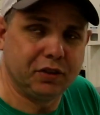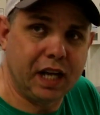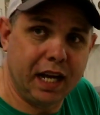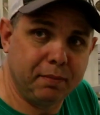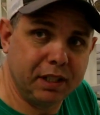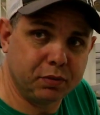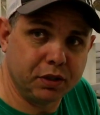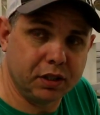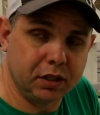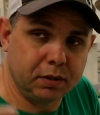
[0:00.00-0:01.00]
So I had to mess
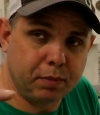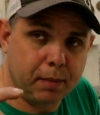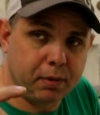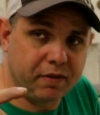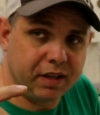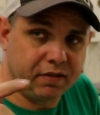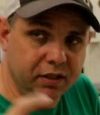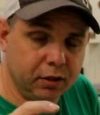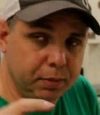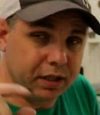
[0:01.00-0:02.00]
with the pop-off valve a
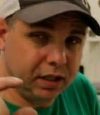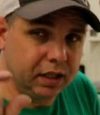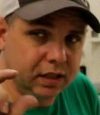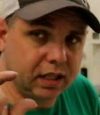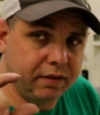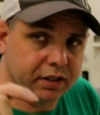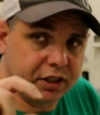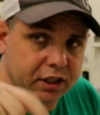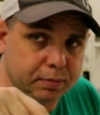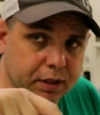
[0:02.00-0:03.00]
little bit. It does have an
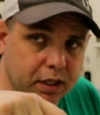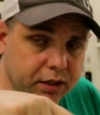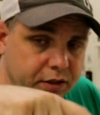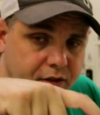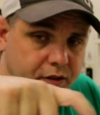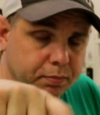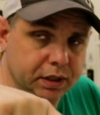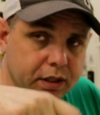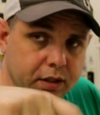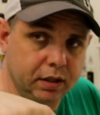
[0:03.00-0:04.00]
adjustment on it. You just
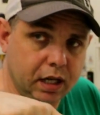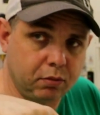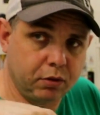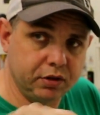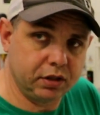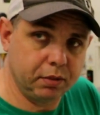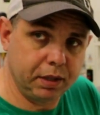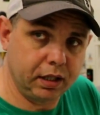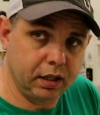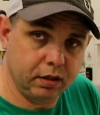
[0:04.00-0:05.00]
spin it downwards to
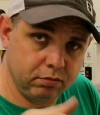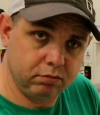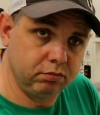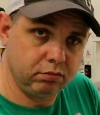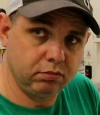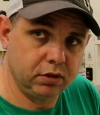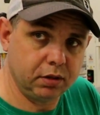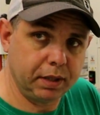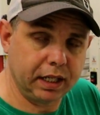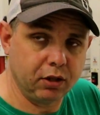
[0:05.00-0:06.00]
make it
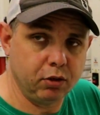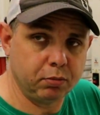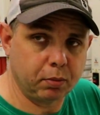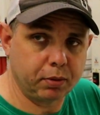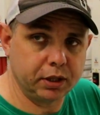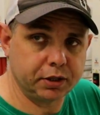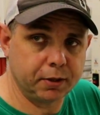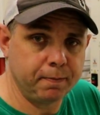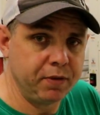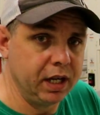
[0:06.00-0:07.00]
to make it hold more
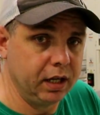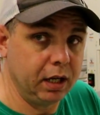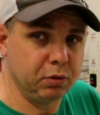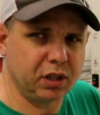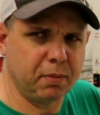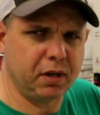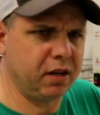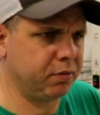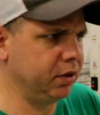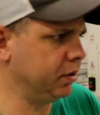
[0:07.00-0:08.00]
pressure. It was coming
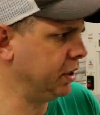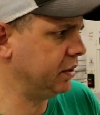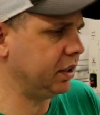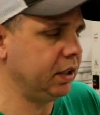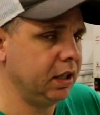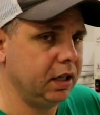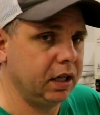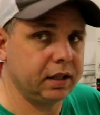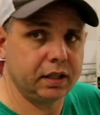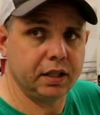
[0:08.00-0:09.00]
off real easy.
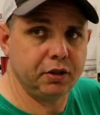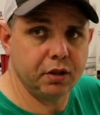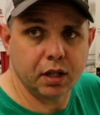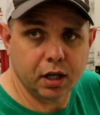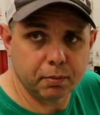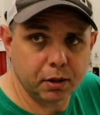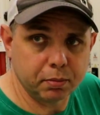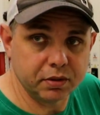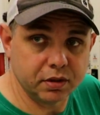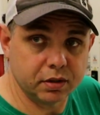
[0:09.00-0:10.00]
I think they do that on
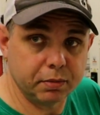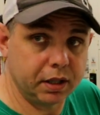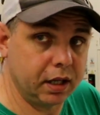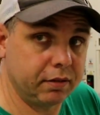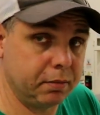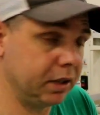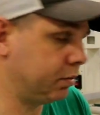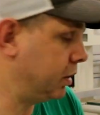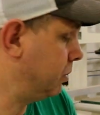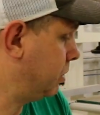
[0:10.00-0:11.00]
purpose just to make you have to
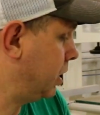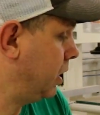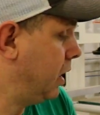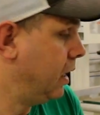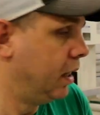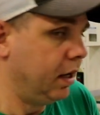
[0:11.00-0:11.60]
mess with it. But